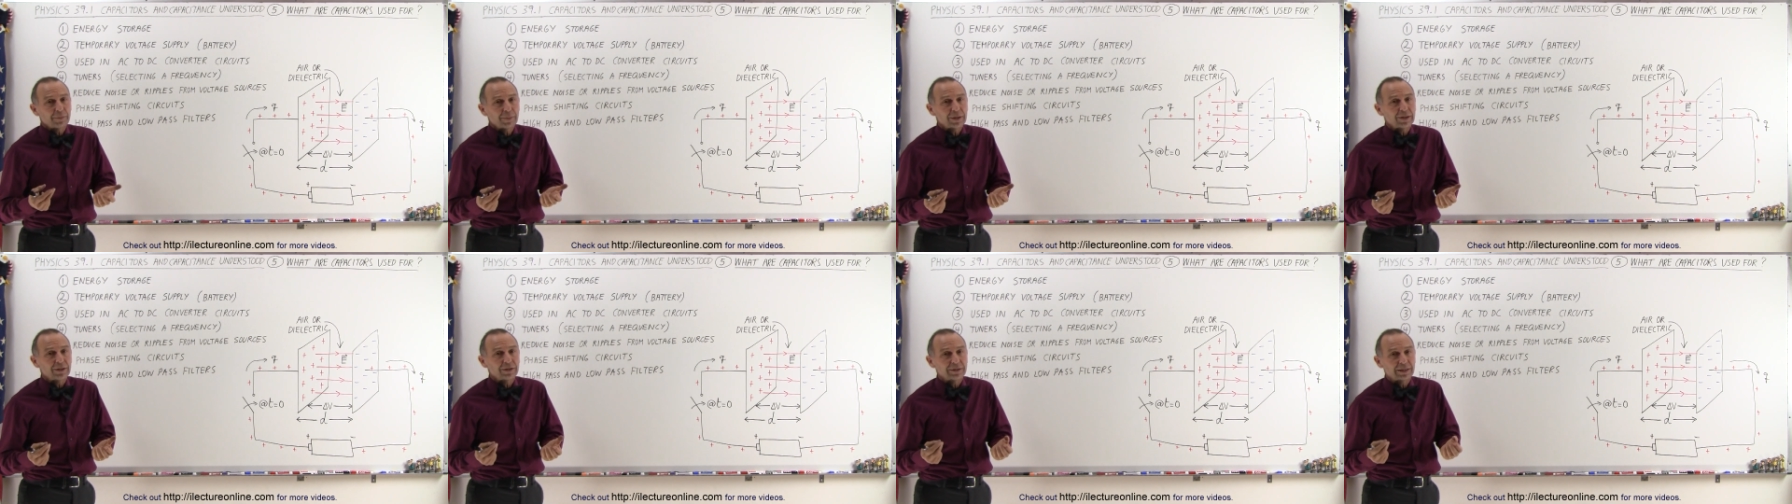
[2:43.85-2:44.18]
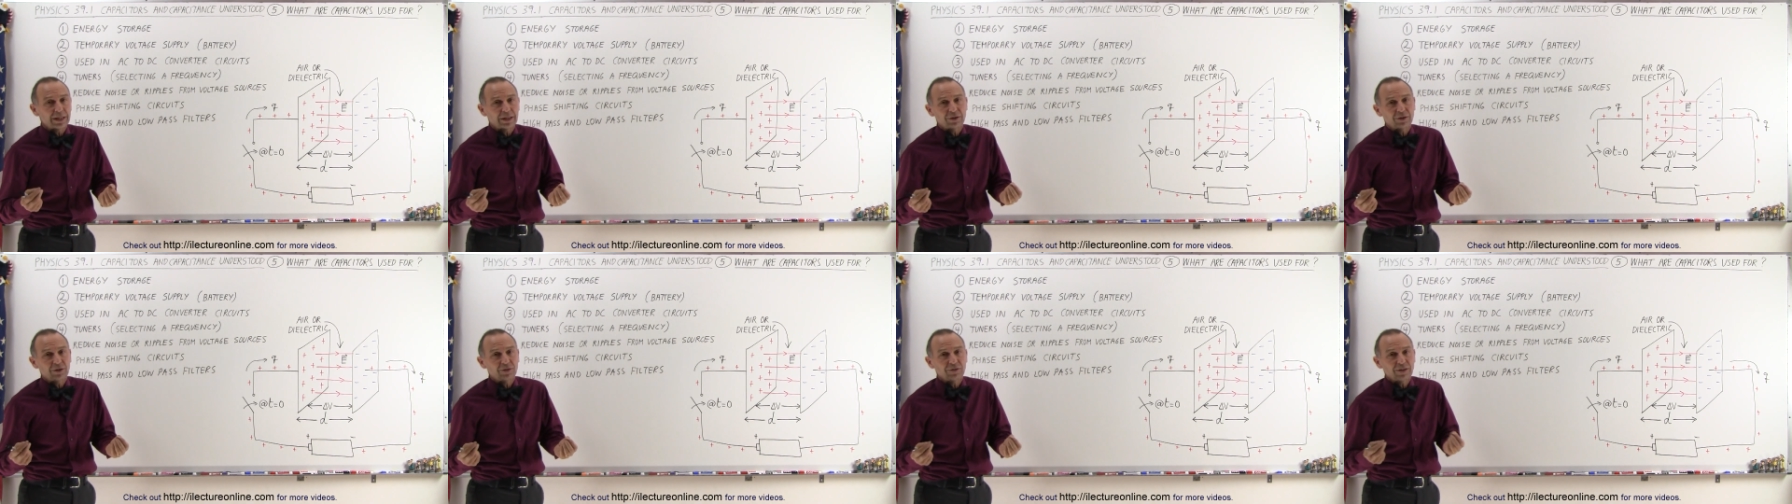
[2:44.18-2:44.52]
built
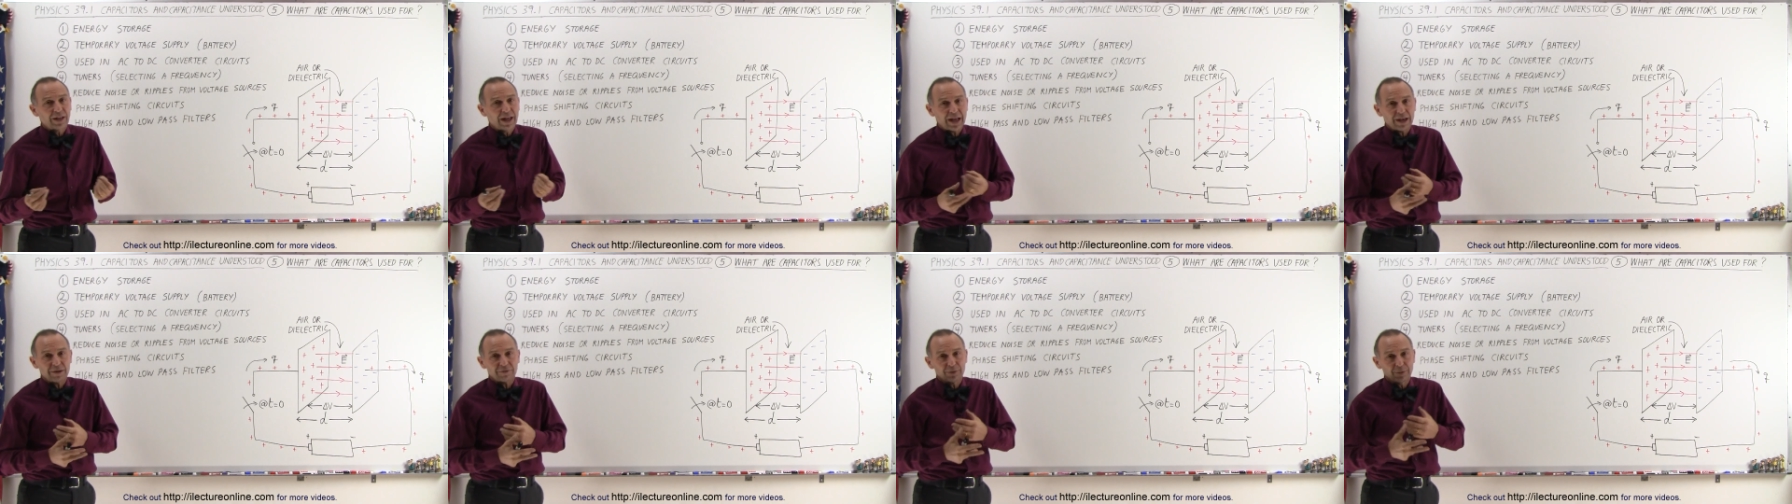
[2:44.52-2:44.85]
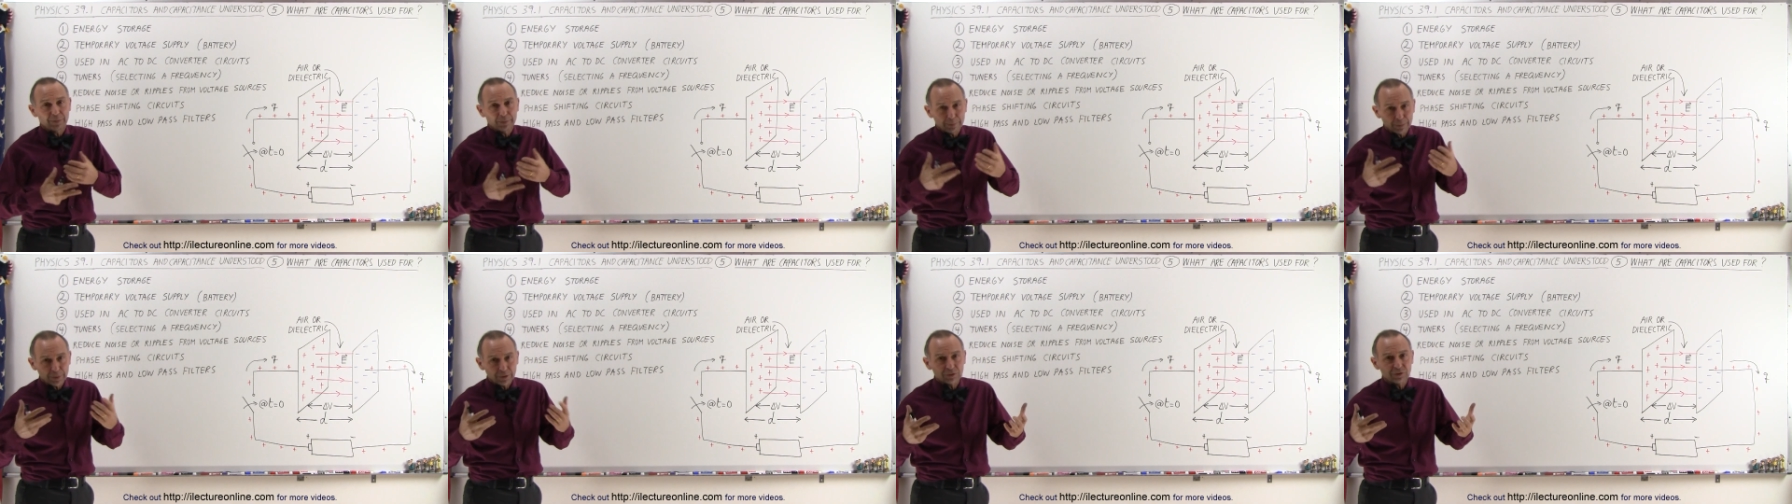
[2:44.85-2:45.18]
that doesn't have
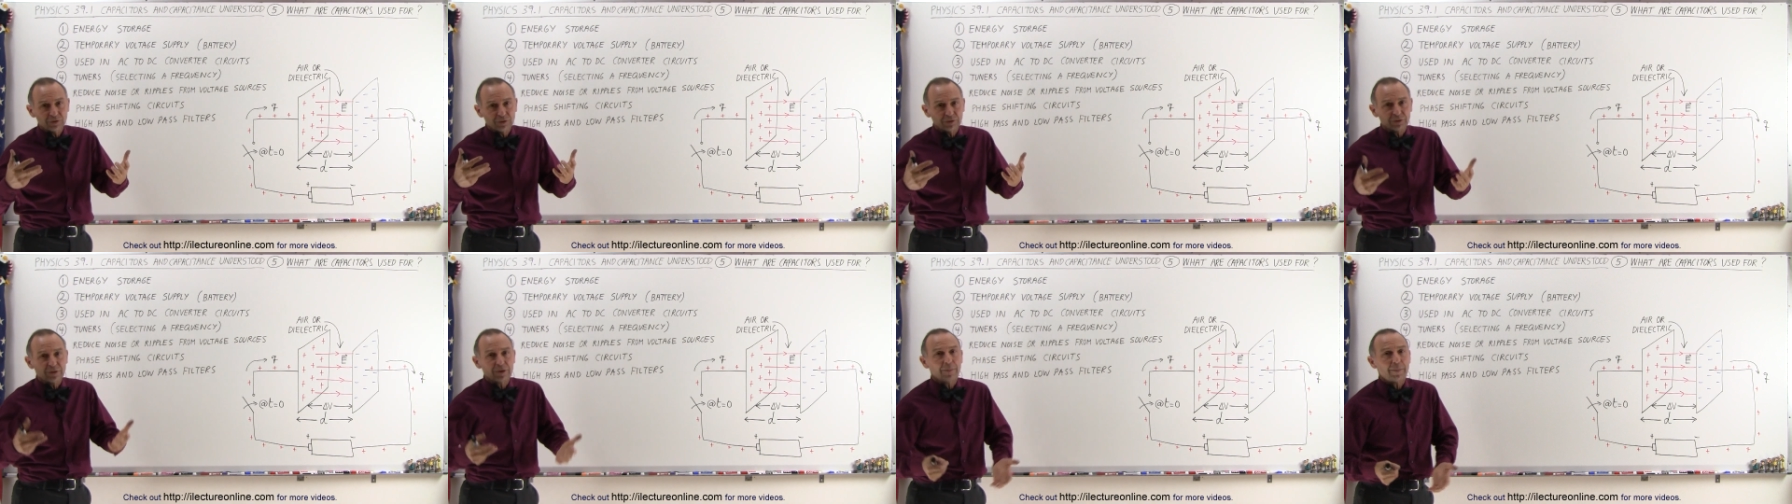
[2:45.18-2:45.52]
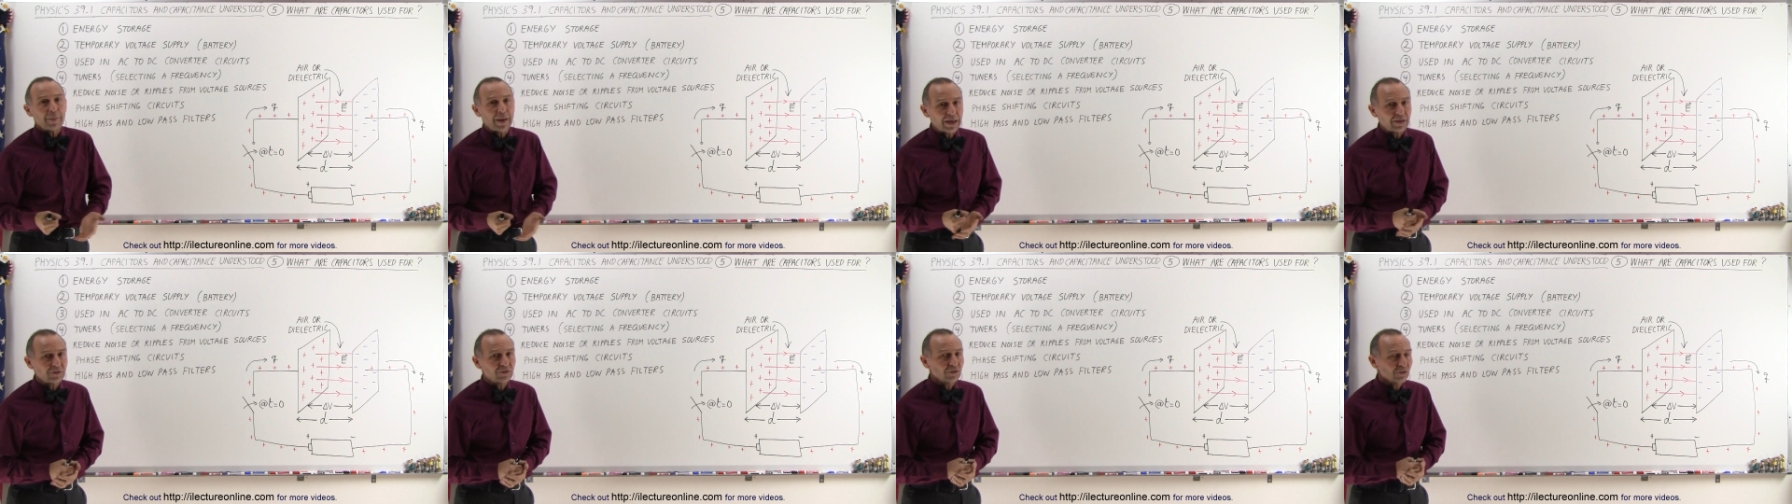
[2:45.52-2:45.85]
a bunch of
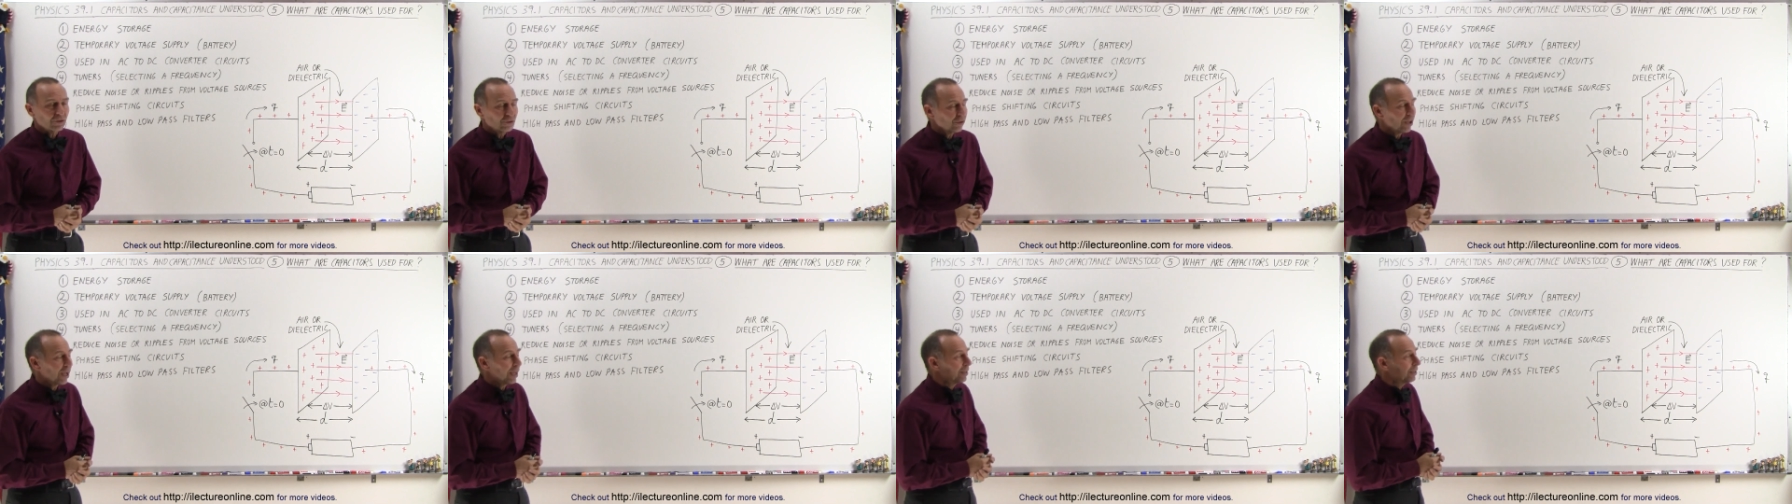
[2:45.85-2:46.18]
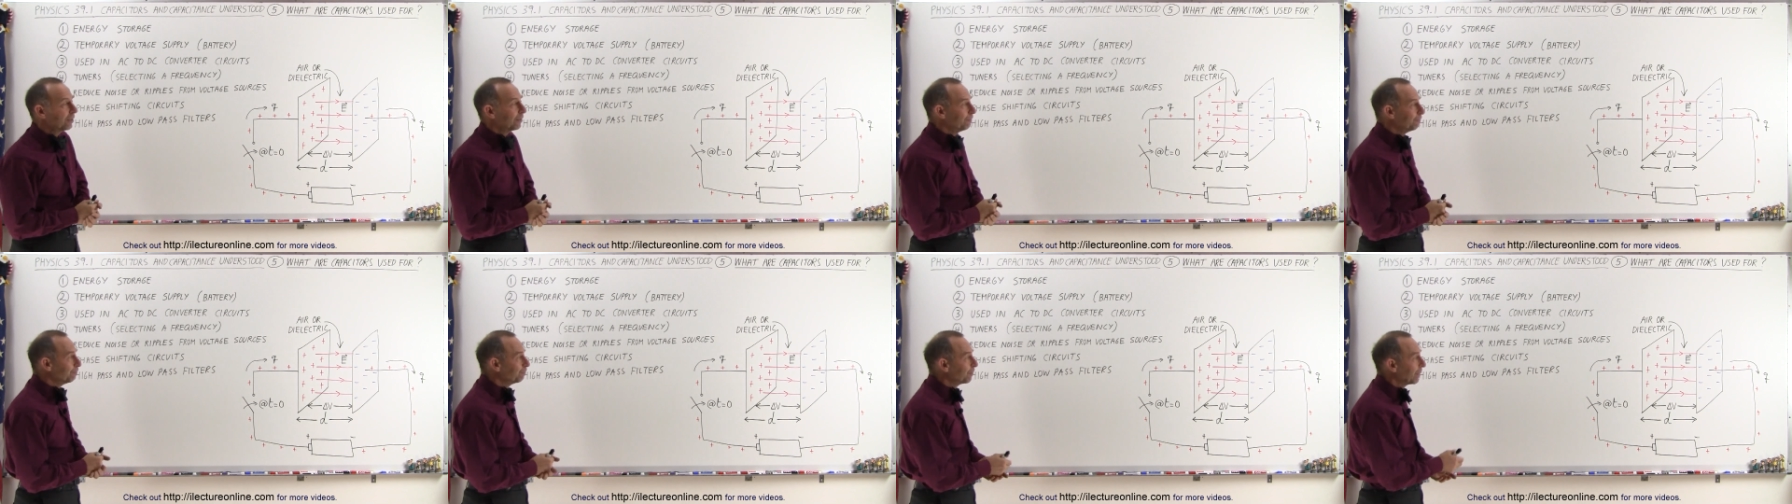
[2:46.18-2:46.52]
capacitors
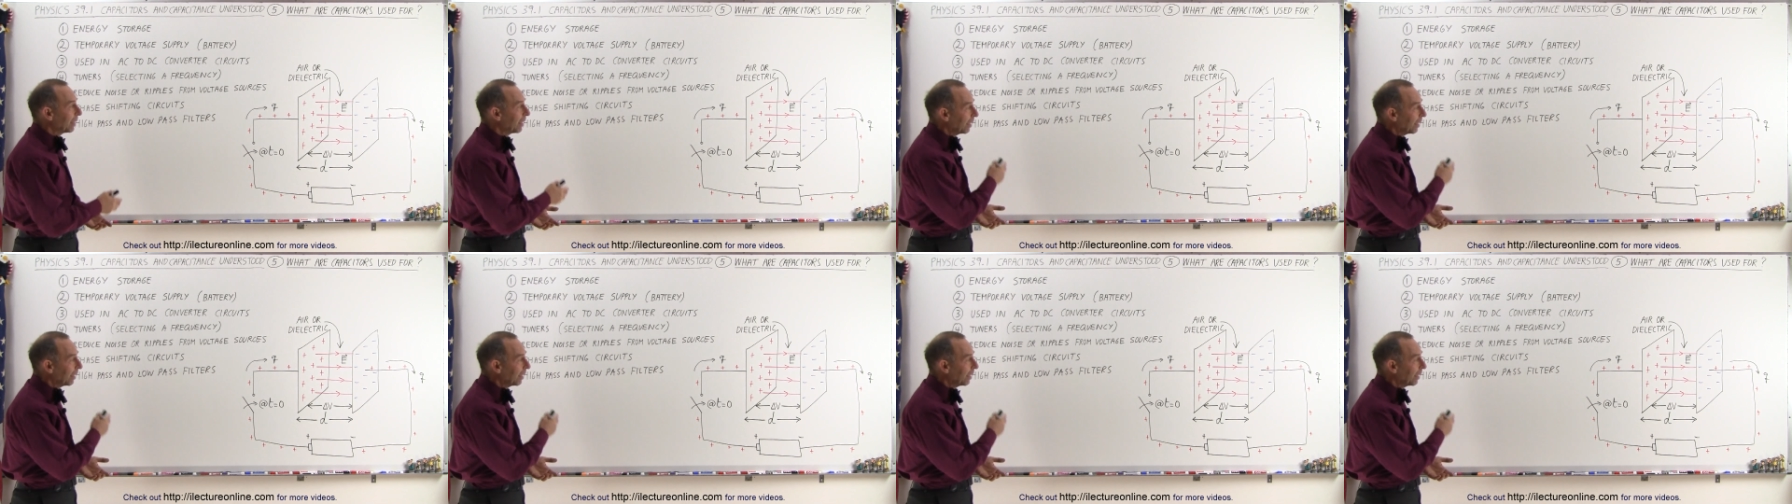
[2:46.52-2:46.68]
on them.